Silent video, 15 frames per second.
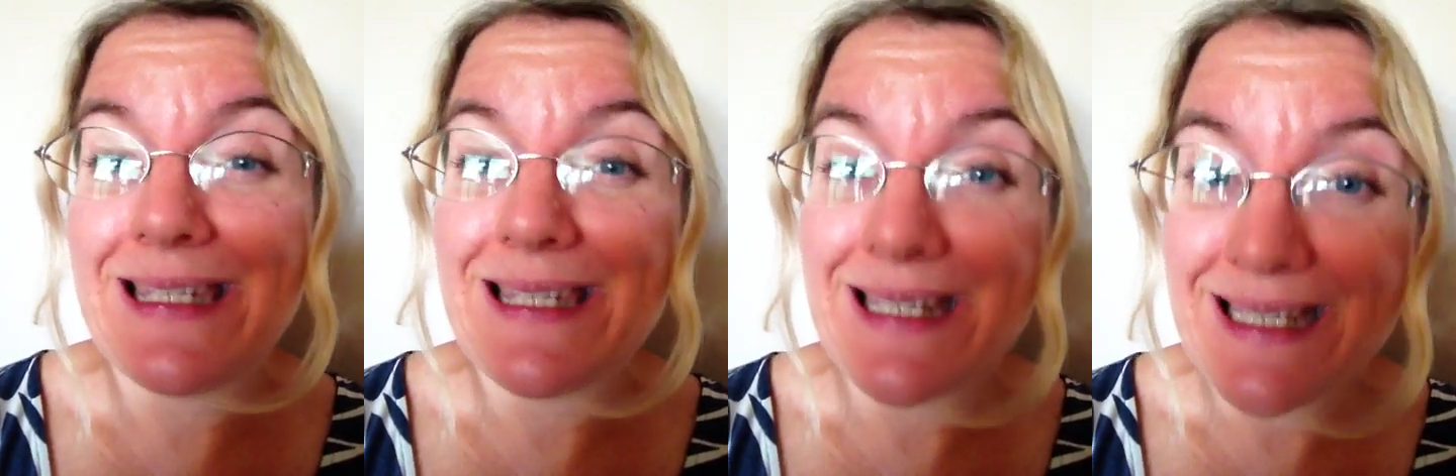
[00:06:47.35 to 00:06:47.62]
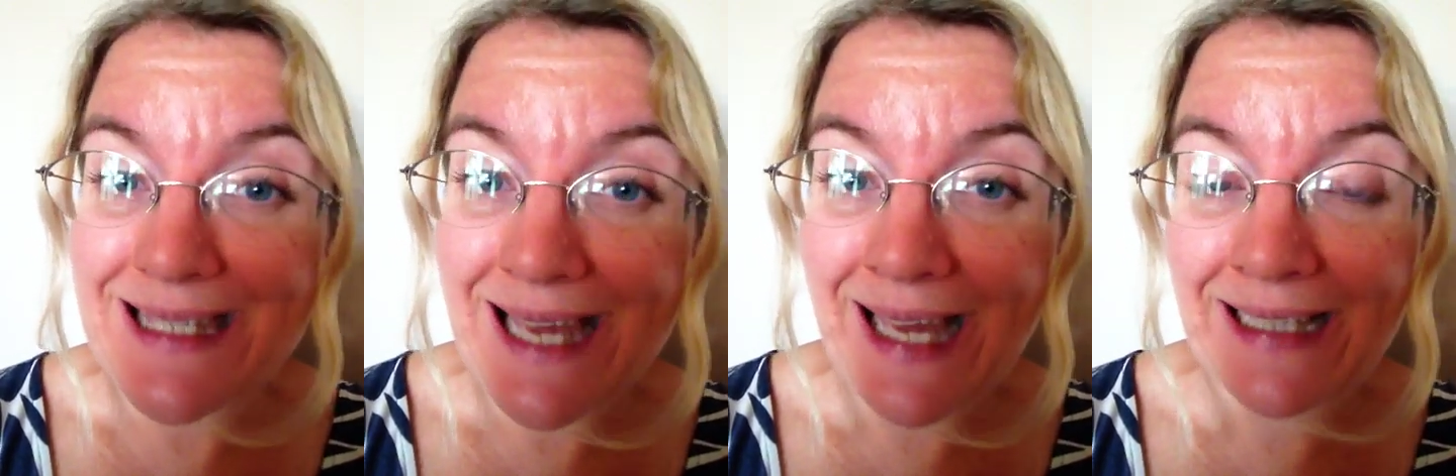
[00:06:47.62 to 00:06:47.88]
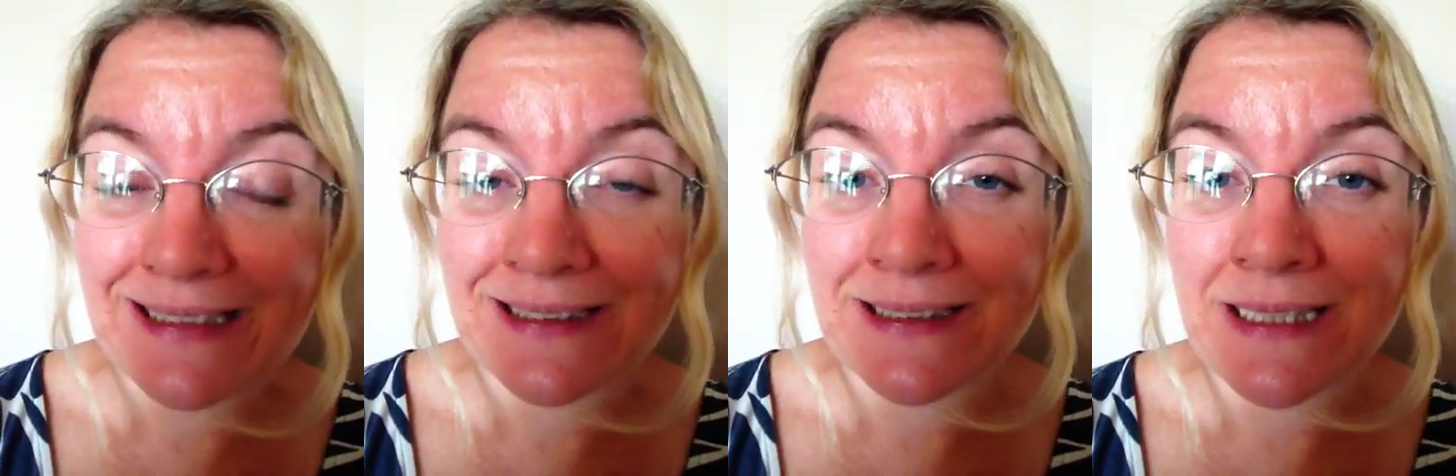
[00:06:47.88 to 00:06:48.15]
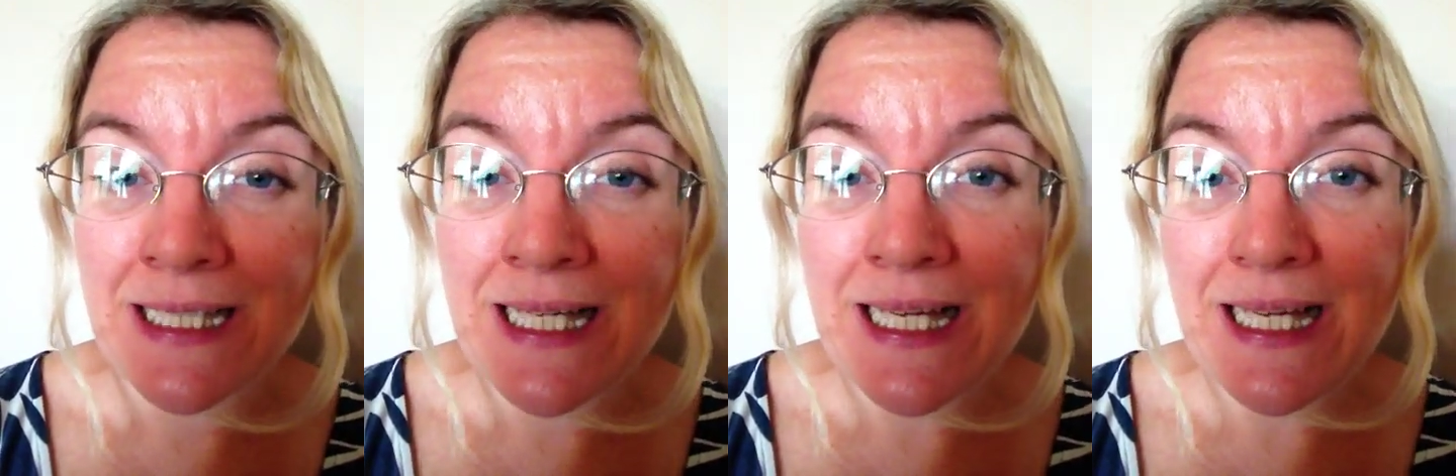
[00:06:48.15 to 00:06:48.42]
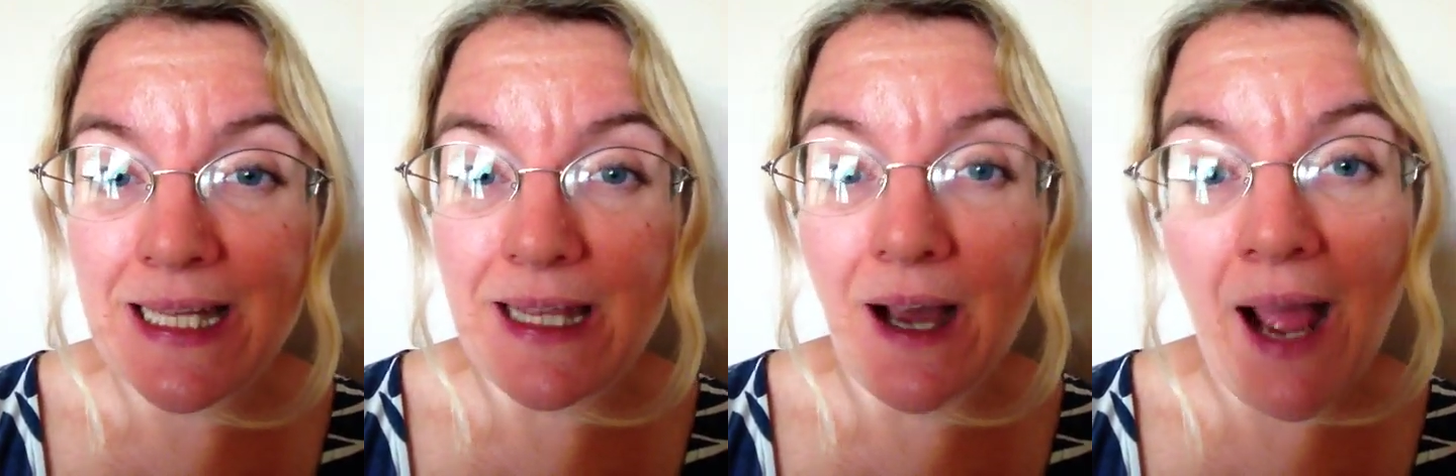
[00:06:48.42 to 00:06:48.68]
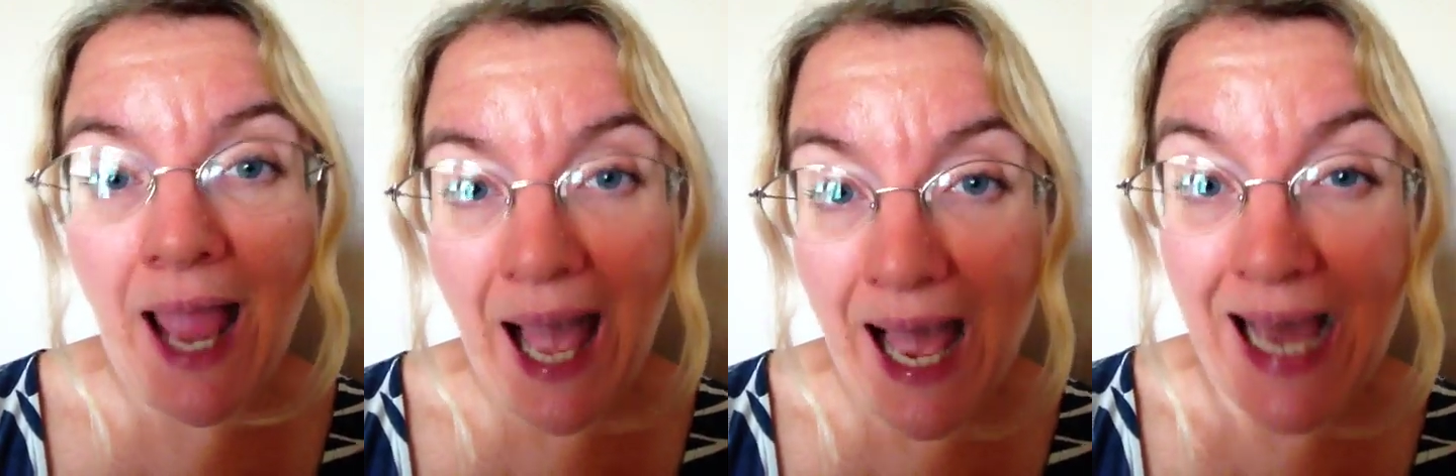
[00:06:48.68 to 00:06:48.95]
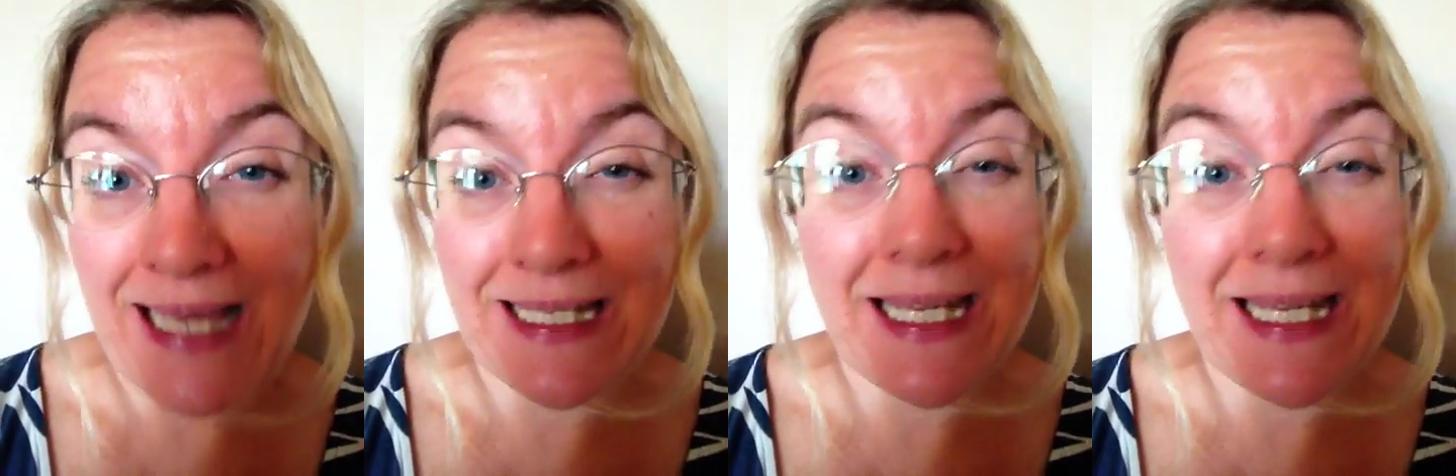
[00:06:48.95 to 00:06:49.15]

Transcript: detail that I had.